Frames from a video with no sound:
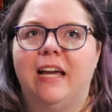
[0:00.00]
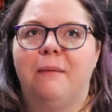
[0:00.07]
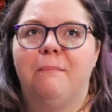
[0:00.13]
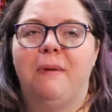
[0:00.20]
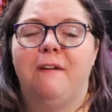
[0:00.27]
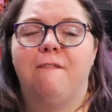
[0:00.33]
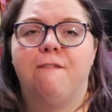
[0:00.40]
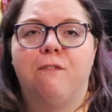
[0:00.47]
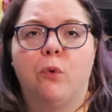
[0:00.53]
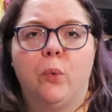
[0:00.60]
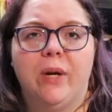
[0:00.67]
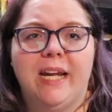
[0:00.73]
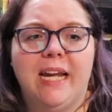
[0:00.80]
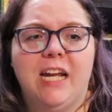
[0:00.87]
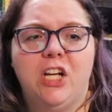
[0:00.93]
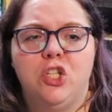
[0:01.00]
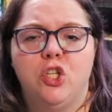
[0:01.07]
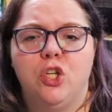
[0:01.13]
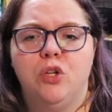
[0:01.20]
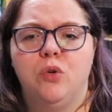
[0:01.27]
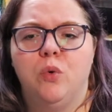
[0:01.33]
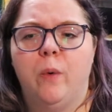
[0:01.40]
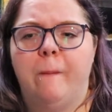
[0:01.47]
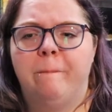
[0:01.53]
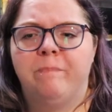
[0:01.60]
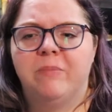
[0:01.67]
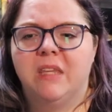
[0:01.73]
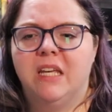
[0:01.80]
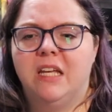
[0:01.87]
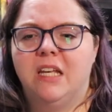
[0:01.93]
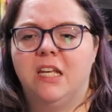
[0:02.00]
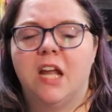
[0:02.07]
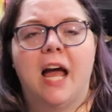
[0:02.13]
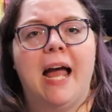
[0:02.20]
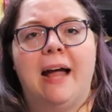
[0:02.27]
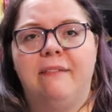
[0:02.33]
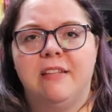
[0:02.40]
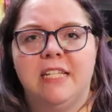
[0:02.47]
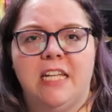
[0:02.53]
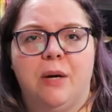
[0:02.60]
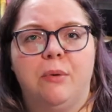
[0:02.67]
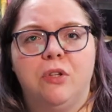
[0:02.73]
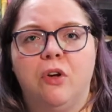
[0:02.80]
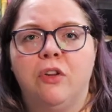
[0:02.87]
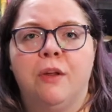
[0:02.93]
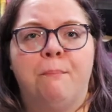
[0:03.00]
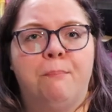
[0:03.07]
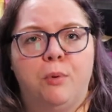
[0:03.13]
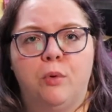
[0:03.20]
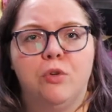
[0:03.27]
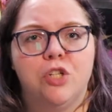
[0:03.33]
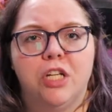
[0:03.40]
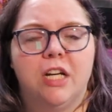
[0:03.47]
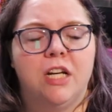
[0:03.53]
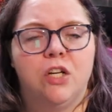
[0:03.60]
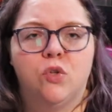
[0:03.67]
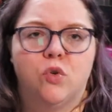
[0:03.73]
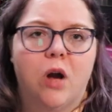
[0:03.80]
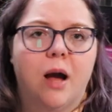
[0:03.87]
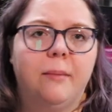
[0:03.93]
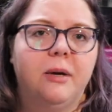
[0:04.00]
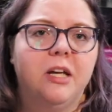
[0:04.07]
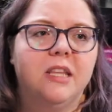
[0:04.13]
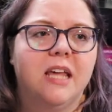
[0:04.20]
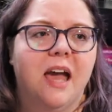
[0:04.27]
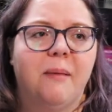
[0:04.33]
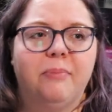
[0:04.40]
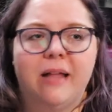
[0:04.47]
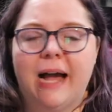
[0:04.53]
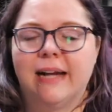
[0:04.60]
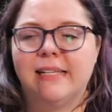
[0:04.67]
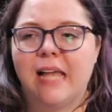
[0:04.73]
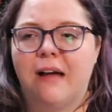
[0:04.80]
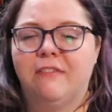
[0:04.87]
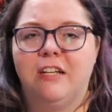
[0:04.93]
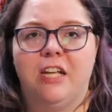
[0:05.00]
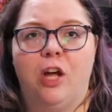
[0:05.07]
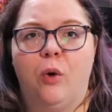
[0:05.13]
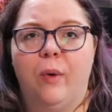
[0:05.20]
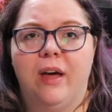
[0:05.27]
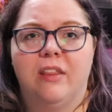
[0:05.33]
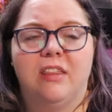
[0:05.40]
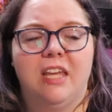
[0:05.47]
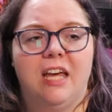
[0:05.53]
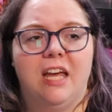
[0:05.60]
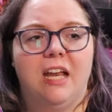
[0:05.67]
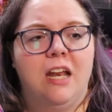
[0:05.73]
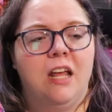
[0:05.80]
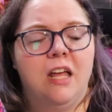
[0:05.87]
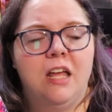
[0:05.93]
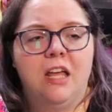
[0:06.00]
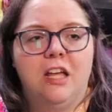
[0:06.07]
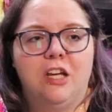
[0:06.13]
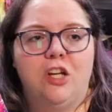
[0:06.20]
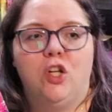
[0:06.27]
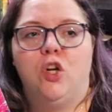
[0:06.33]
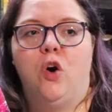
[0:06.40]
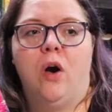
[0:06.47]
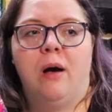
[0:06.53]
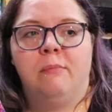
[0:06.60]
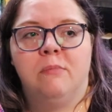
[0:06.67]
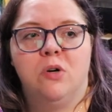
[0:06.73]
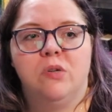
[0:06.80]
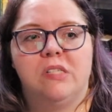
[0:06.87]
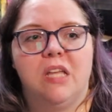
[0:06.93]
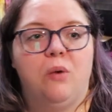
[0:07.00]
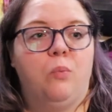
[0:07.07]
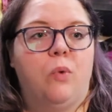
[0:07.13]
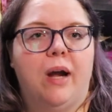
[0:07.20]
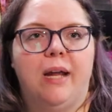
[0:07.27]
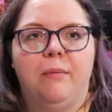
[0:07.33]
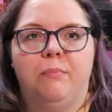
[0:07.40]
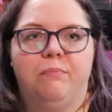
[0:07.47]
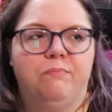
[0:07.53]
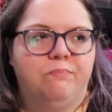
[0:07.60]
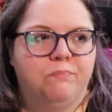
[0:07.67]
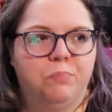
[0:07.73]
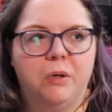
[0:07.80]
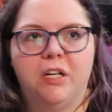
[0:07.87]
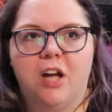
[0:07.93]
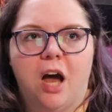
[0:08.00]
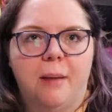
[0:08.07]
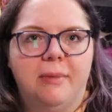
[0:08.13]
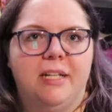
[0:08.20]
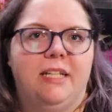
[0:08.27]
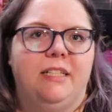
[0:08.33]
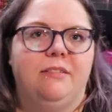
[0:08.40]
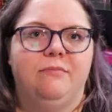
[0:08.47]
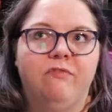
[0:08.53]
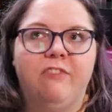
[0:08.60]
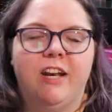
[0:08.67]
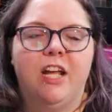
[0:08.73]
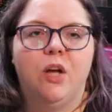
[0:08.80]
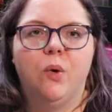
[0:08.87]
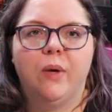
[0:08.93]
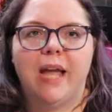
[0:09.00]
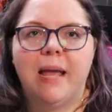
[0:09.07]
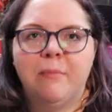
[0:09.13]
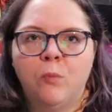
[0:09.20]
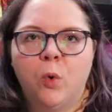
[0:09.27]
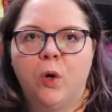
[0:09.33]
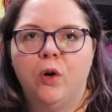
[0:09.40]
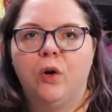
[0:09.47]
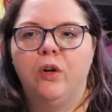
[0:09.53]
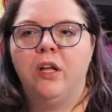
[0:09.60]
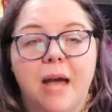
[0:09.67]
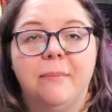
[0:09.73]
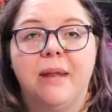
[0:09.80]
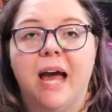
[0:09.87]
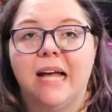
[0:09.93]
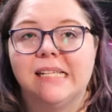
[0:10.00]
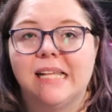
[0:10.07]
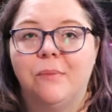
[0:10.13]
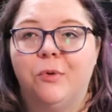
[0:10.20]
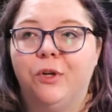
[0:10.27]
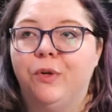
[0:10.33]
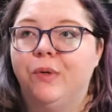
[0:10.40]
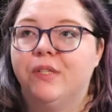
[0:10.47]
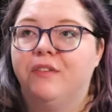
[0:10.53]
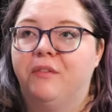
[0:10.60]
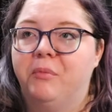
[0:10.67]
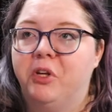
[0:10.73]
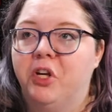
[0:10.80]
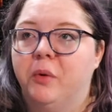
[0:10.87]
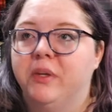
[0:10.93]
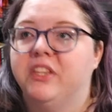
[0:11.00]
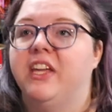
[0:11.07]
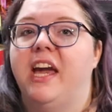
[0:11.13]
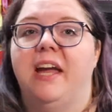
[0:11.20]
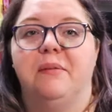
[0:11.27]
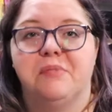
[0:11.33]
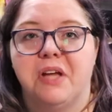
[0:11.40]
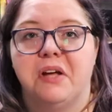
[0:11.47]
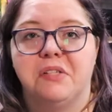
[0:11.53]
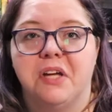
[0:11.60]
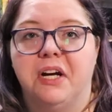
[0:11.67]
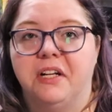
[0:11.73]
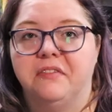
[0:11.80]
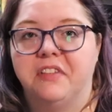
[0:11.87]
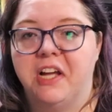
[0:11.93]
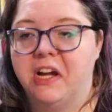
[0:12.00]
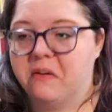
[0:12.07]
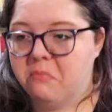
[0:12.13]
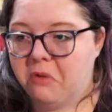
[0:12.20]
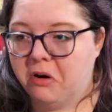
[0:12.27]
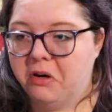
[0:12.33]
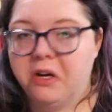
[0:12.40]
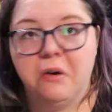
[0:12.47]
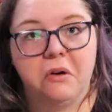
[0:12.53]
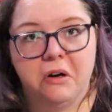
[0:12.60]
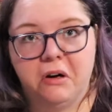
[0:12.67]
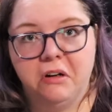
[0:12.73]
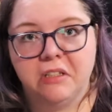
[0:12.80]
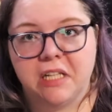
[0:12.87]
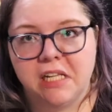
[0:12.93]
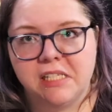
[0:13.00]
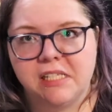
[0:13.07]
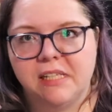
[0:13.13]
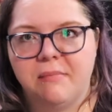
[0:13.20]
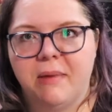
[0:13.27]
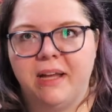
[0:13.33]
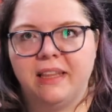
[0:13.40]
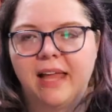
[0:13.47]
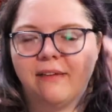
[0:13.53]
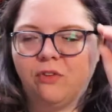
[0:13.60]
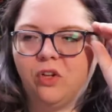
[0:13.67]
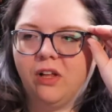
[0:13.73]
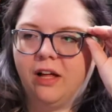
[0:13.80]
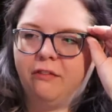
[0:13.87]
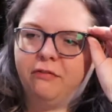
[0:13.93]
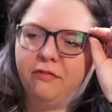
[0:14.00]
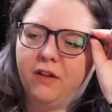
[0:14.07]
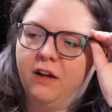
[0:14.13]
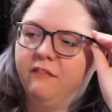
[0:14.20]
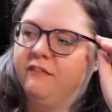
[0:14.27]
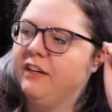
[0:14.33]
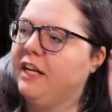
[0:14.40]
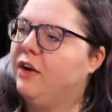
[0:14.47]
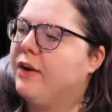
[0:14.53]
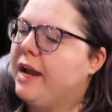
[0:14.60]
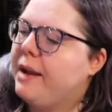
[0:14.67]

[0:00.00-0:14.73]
can be free to not have to deal with all the bullshit and drama that blacks have to deal with in, you know, a mostly white predominant video game world. I'm not someone who is familiar with games outside of like Mario Kart. That's my level of, of video